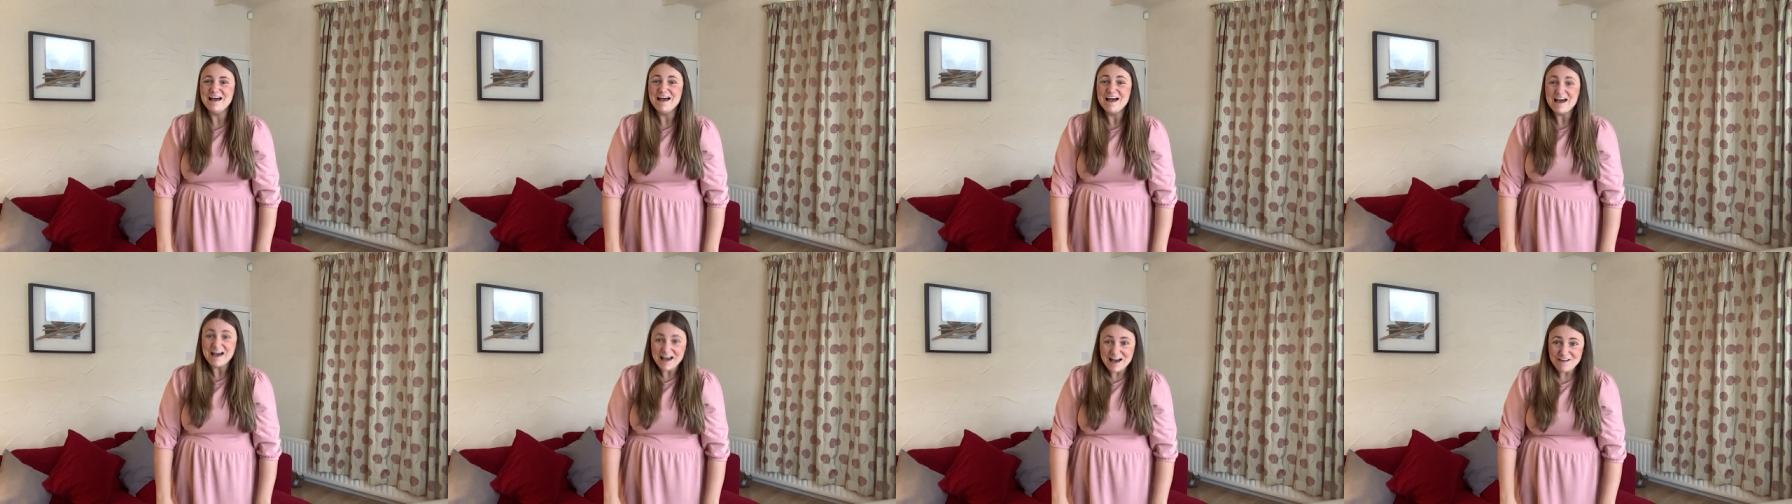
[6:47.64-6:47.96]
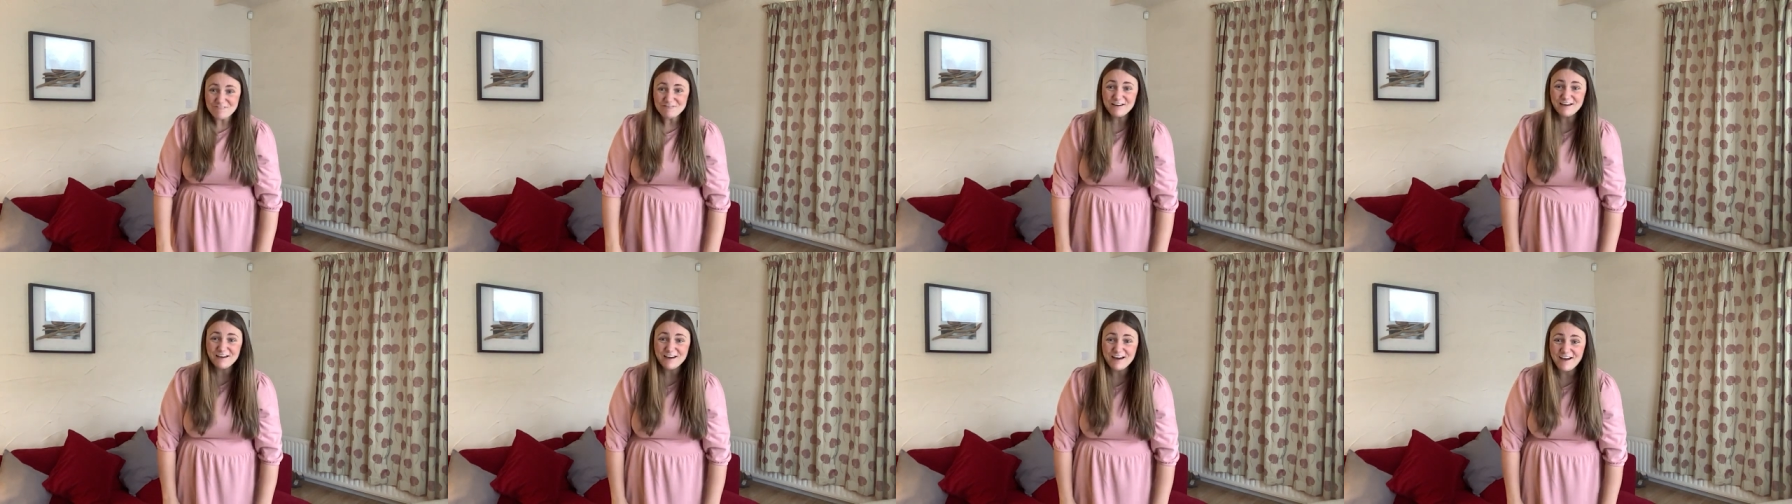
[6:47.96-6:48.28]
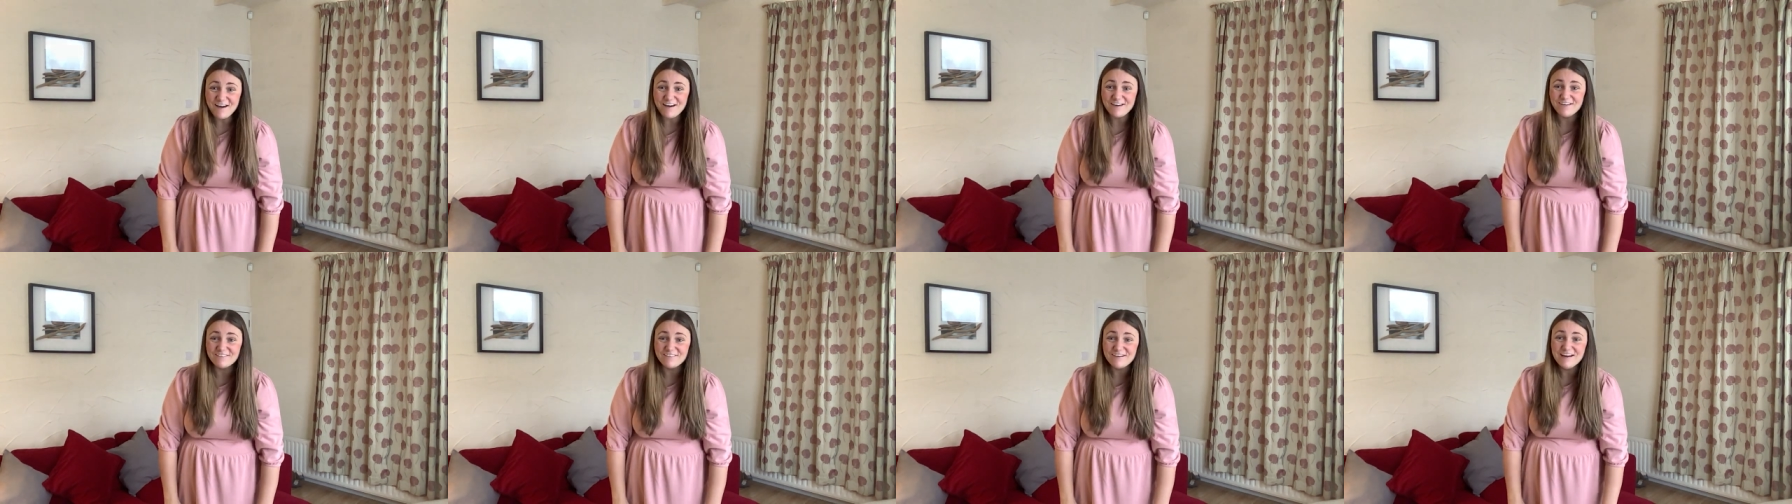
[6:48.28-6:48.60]
Have a
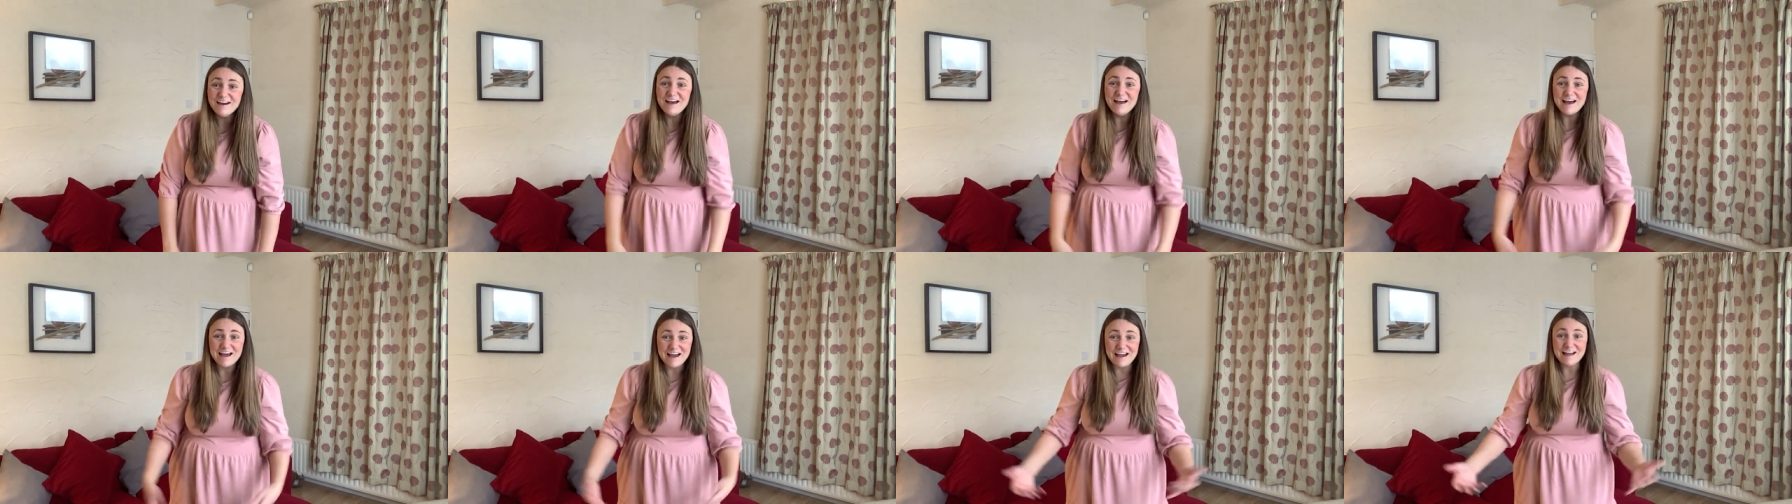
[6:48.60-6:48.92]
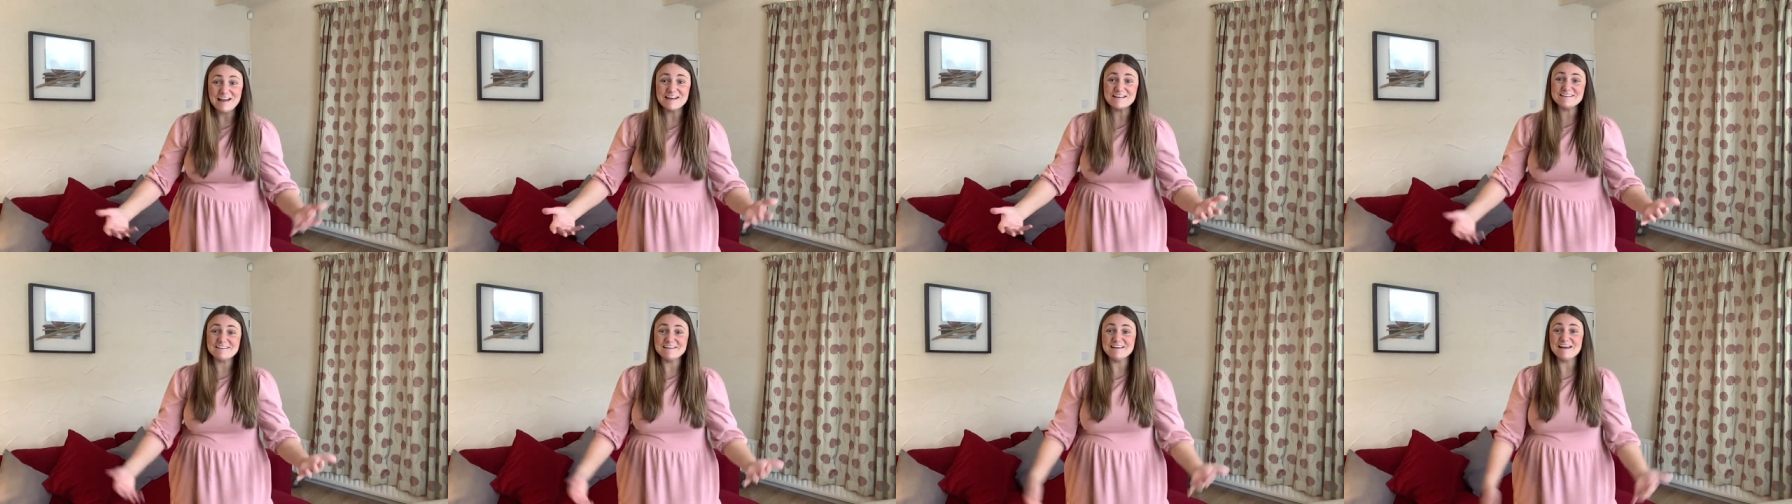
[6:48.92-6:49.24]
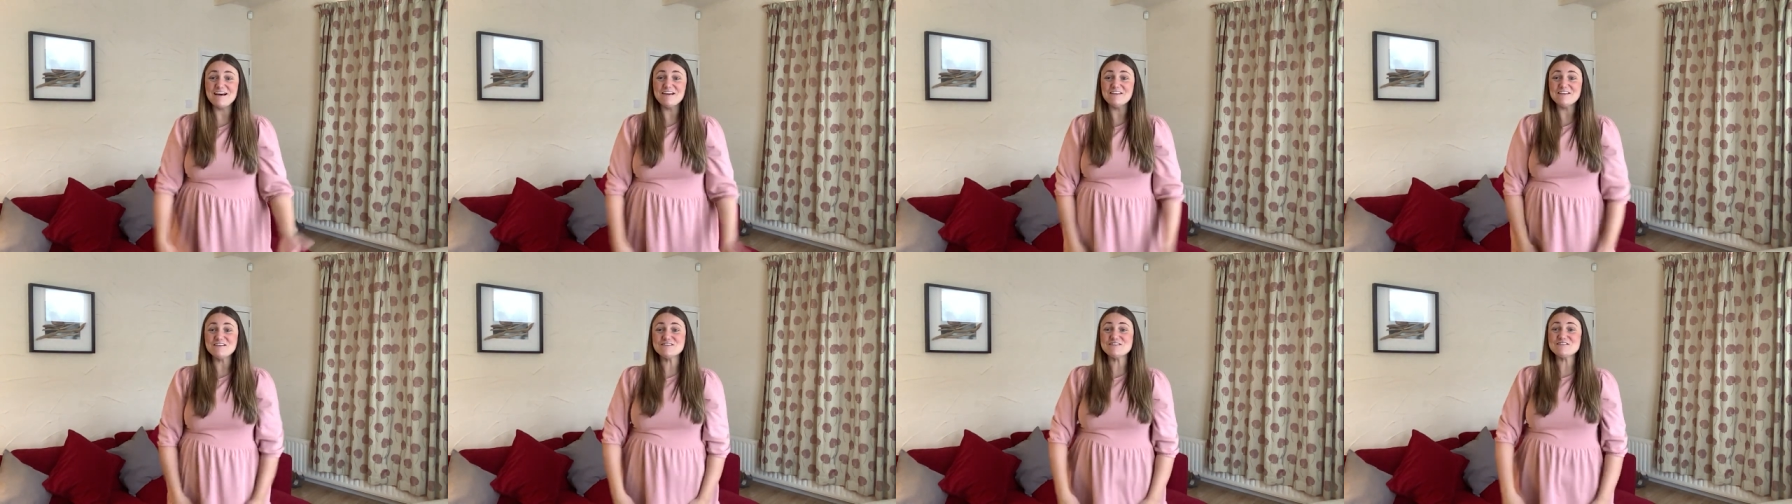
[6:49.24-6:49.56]
go at acting
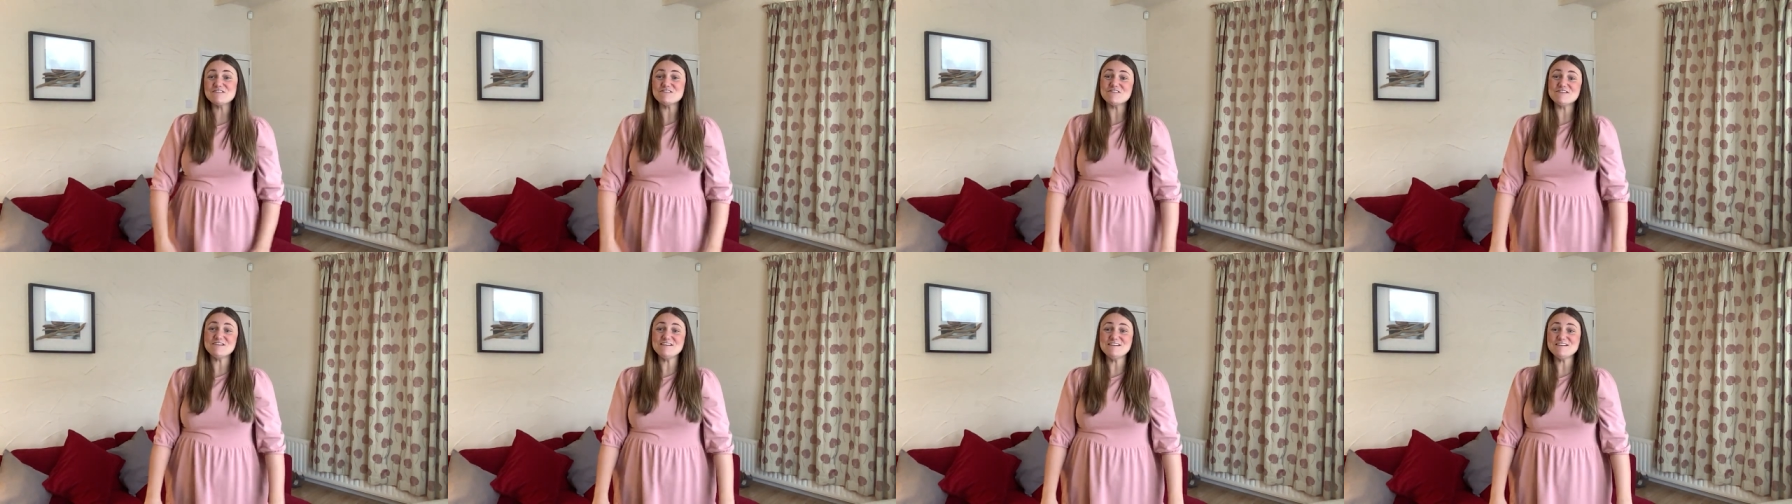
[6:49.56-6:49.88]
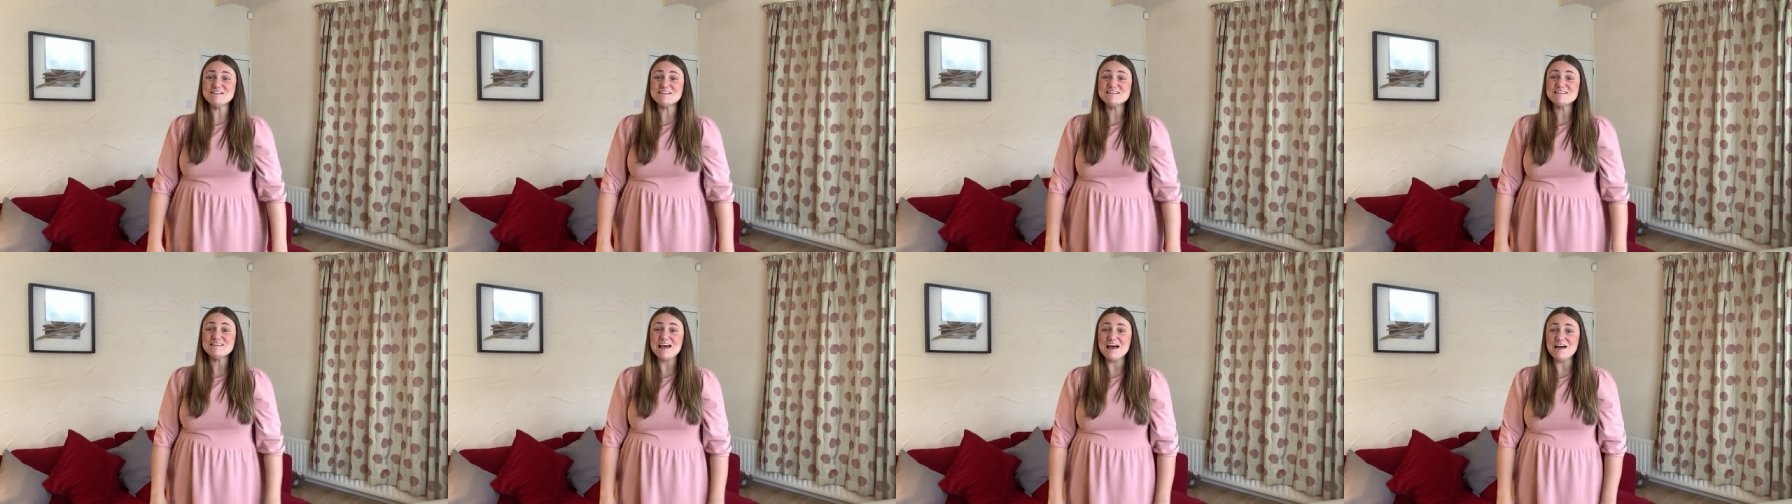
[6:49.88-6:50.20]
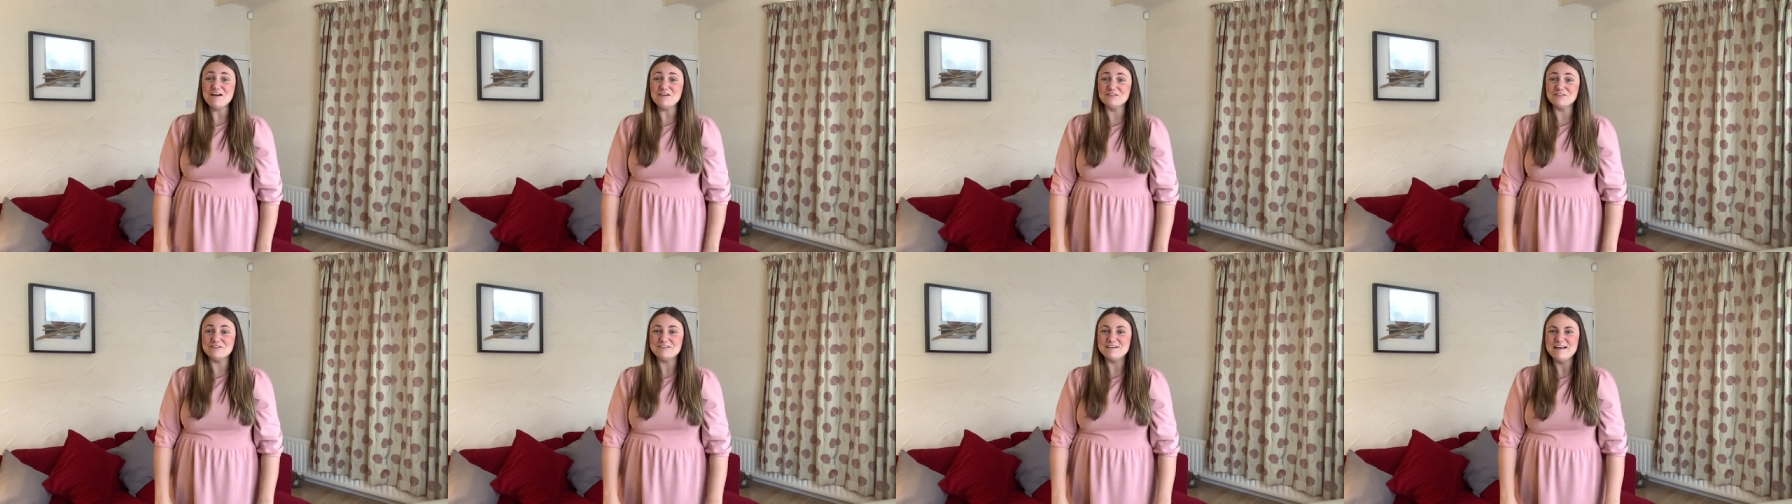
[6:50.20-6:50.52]
out the story
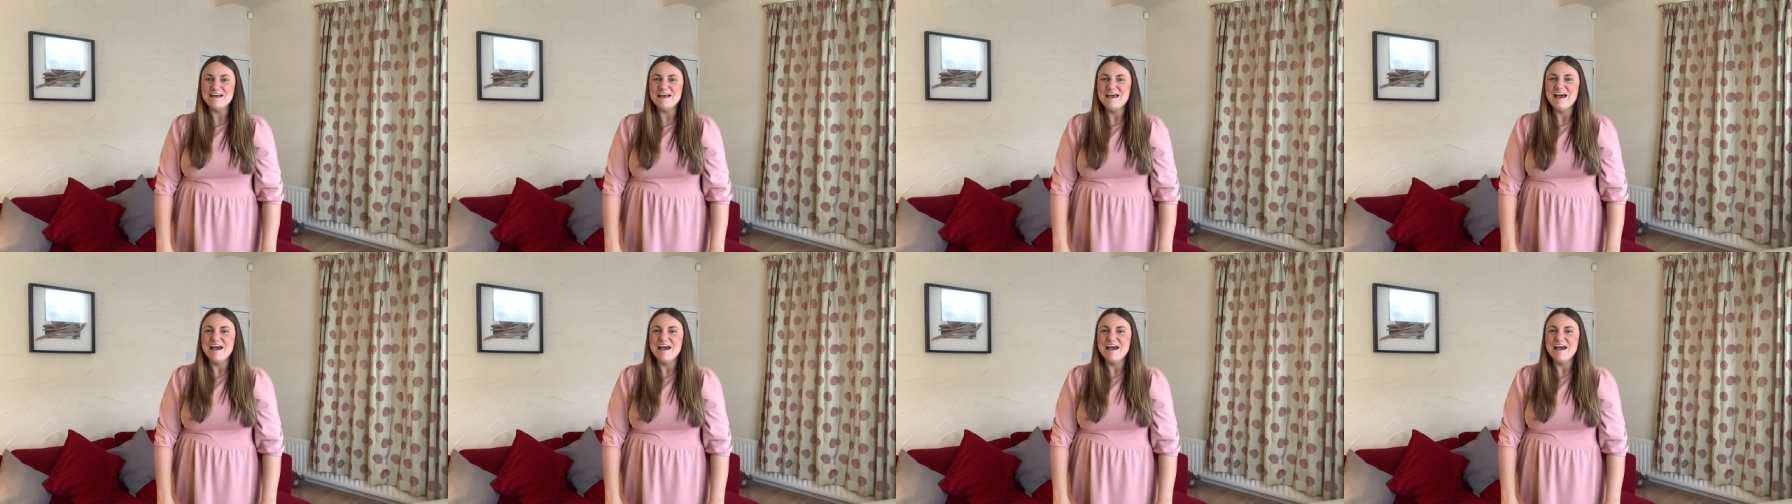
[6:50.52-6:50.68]
yourself,